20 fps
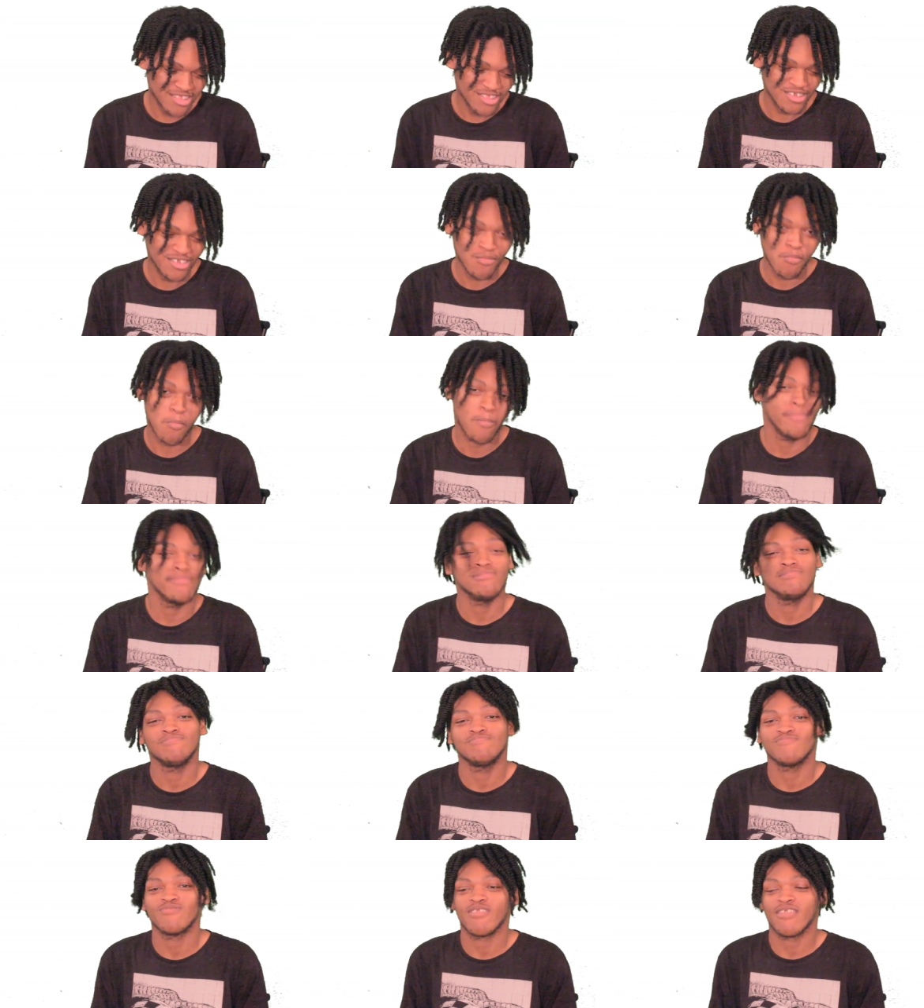See,
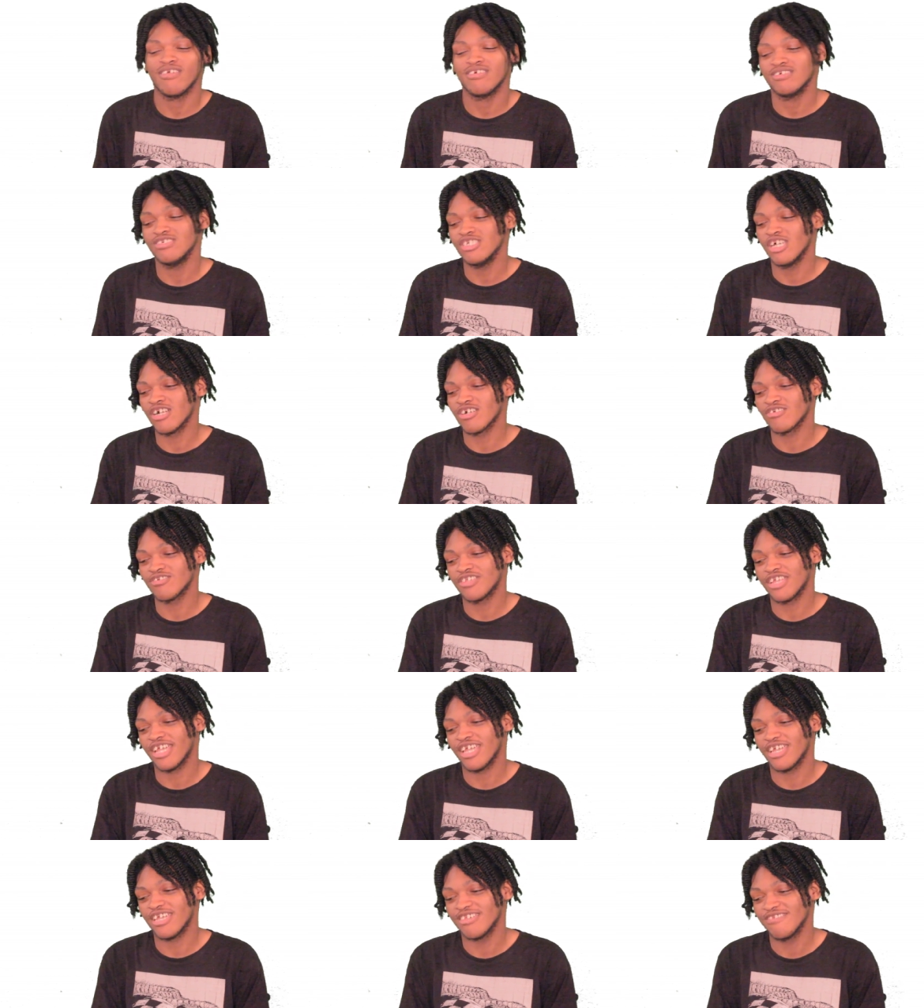younger
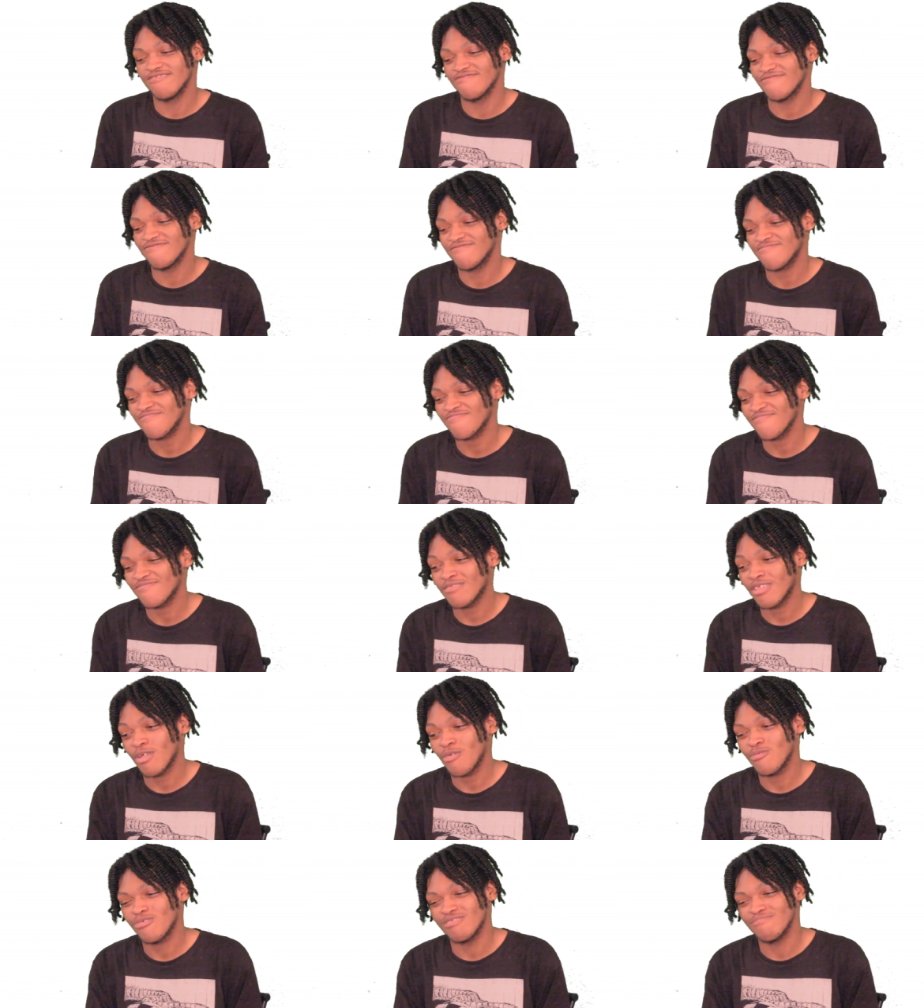Dave
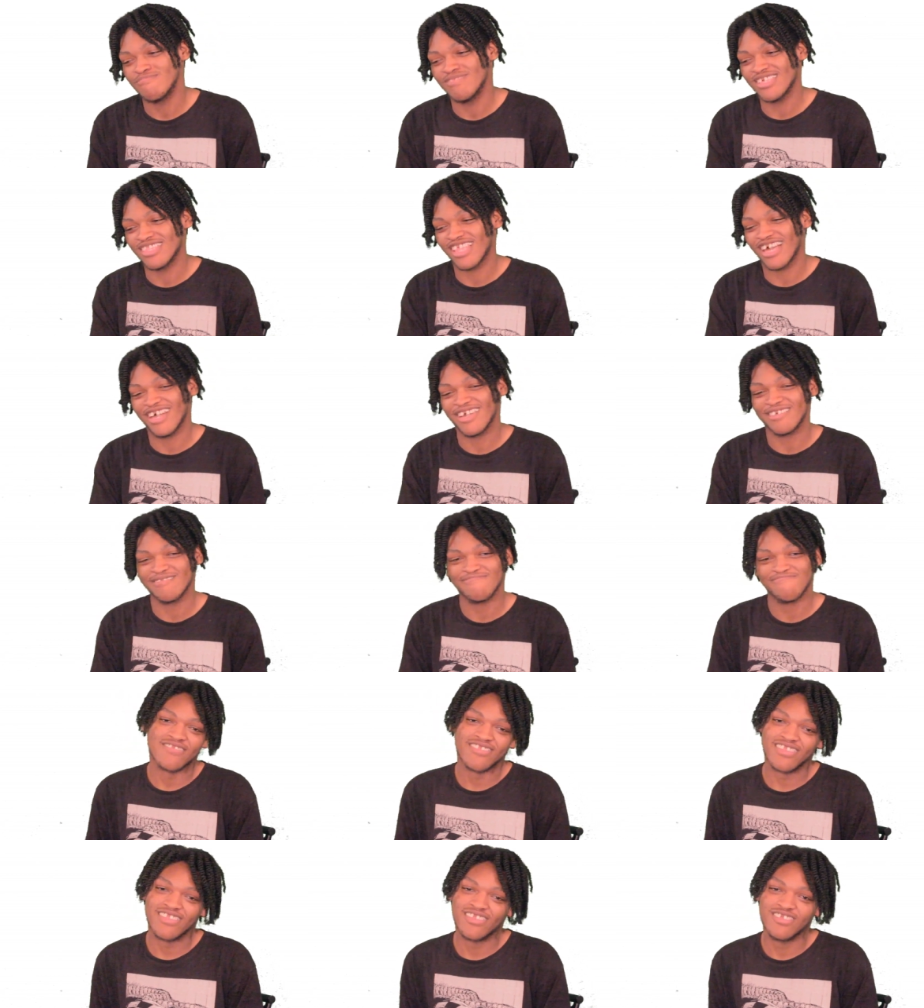would have been like,
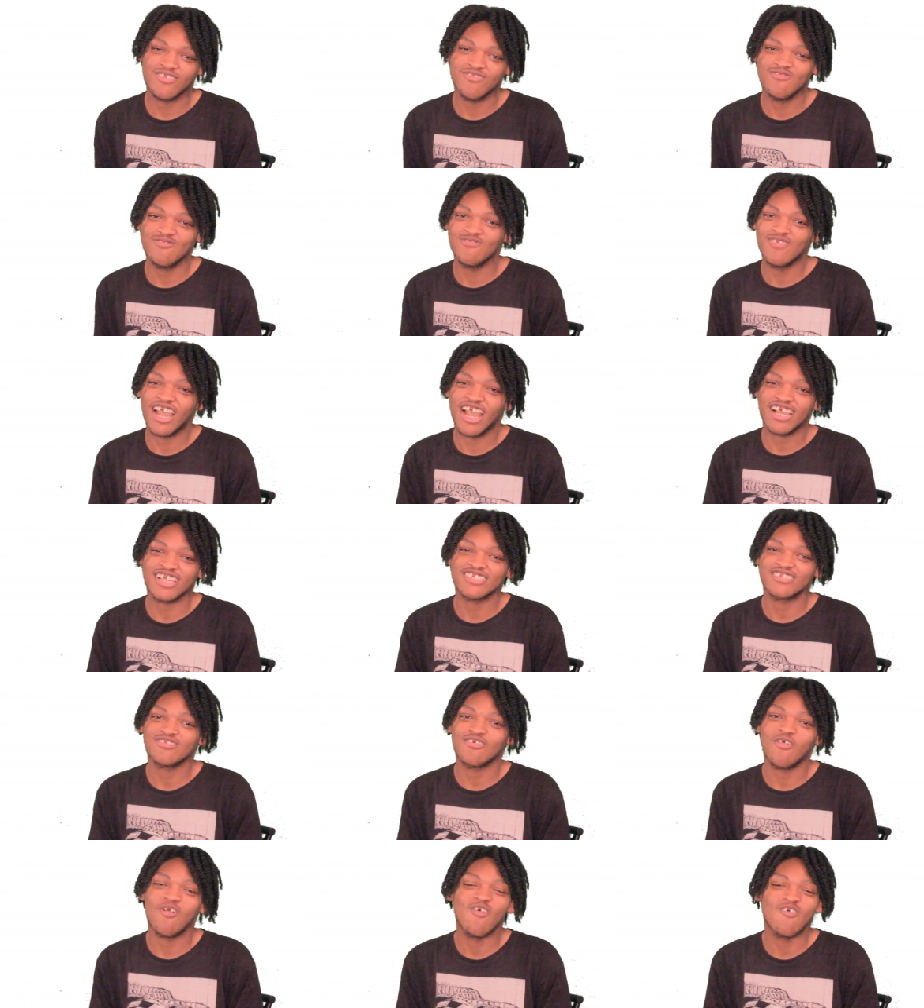"You, have to
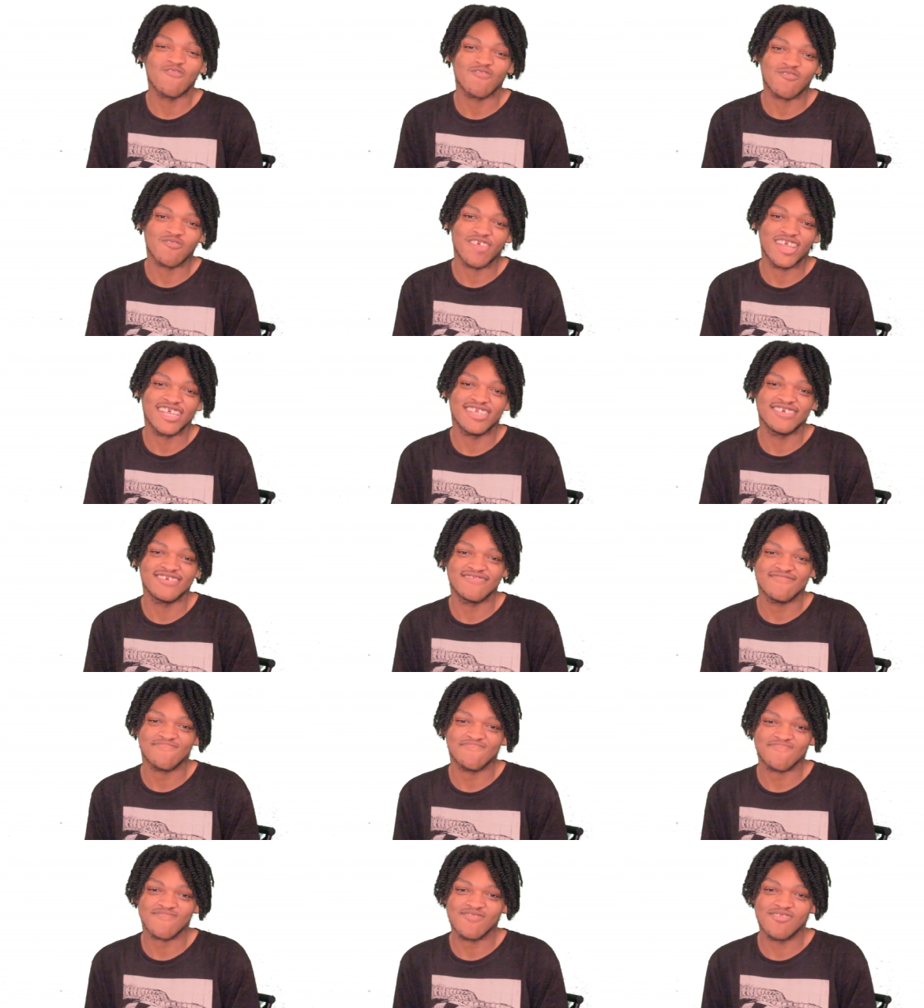show overrated,
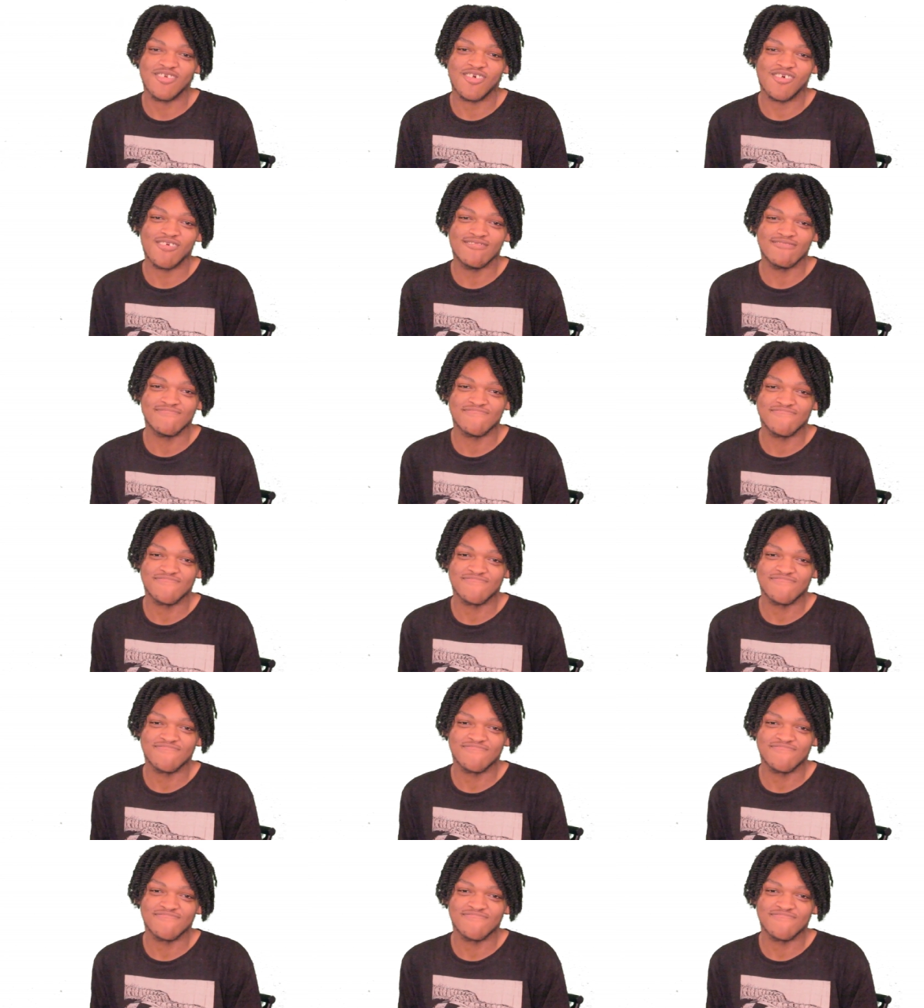you know,